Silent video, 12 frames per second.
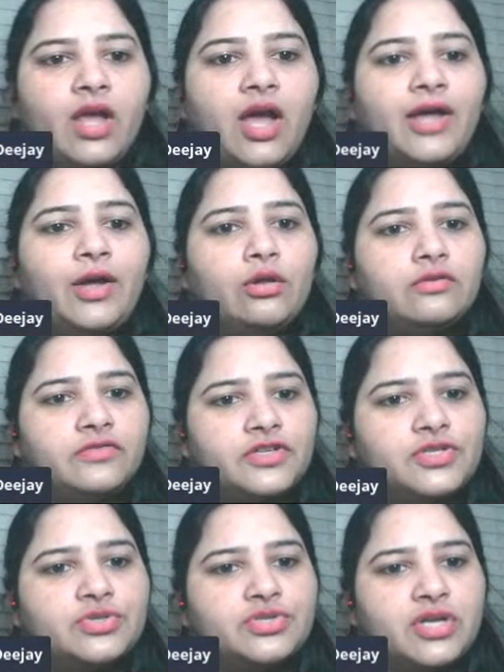I
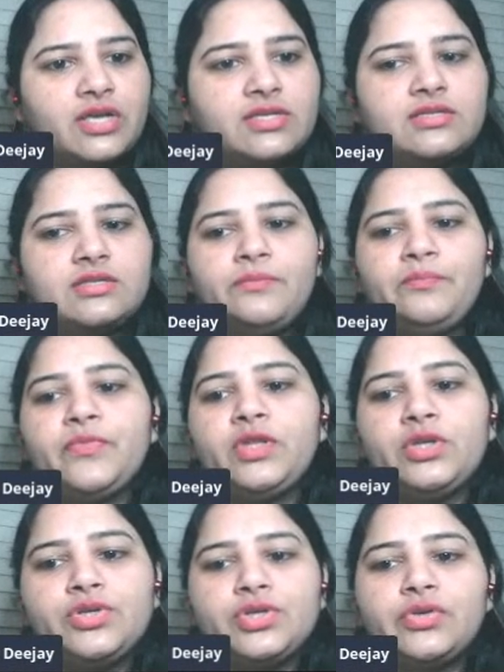always suggest
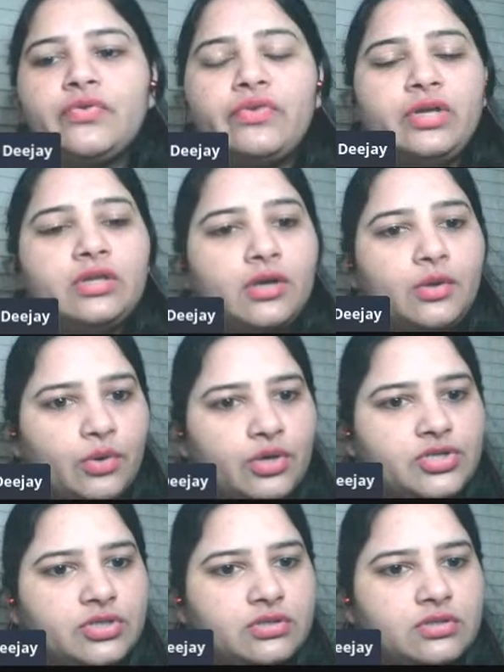you should read the
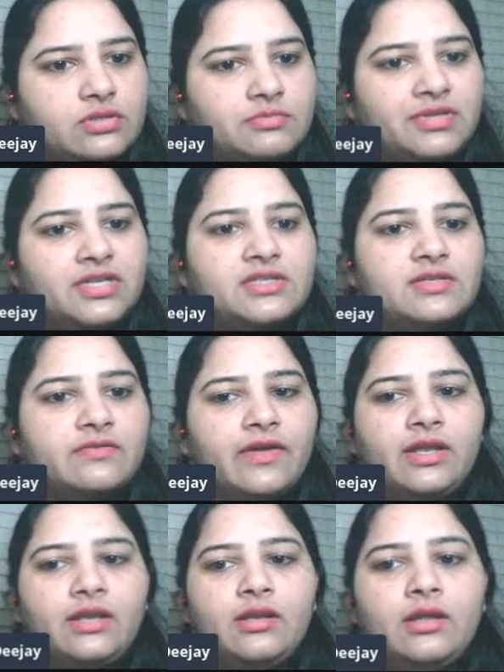questions because
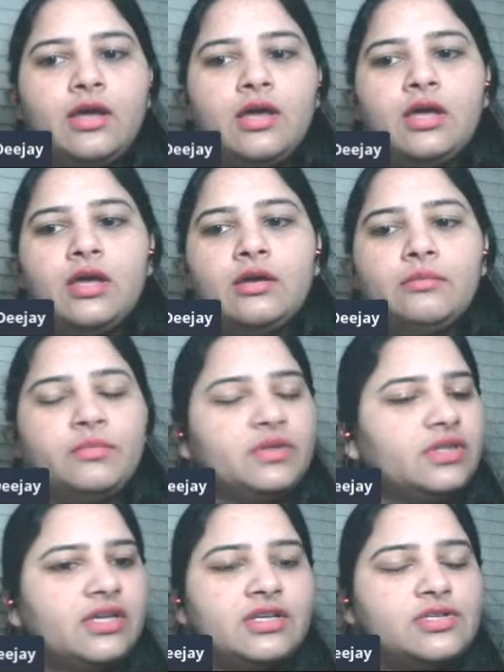when
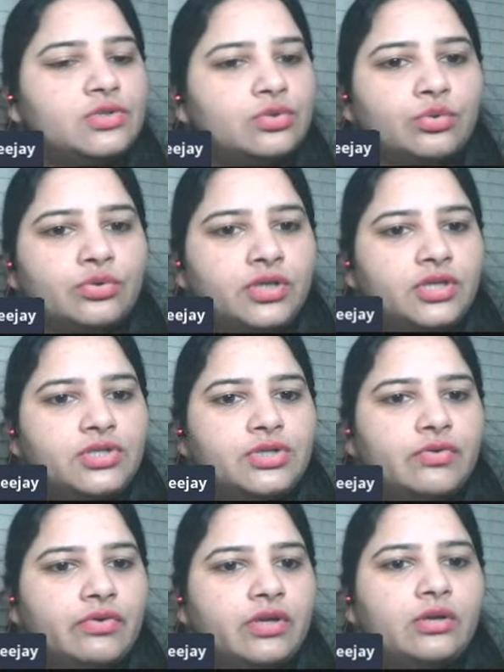there is no need
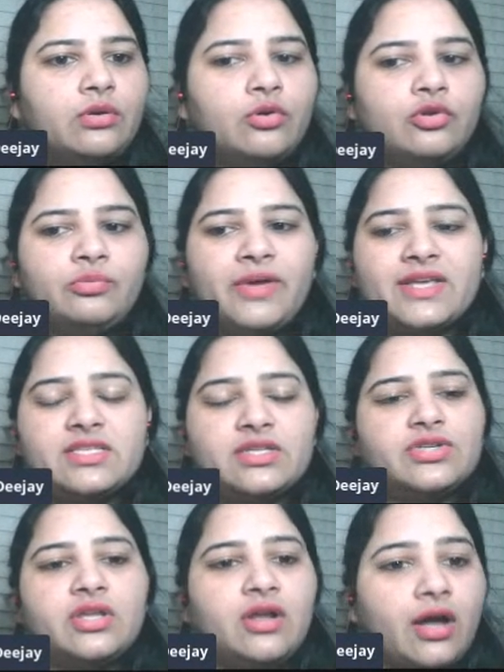to read whole
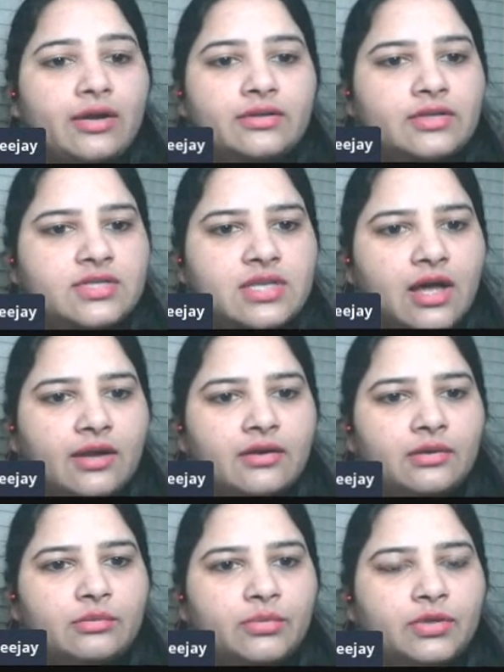passage and understand it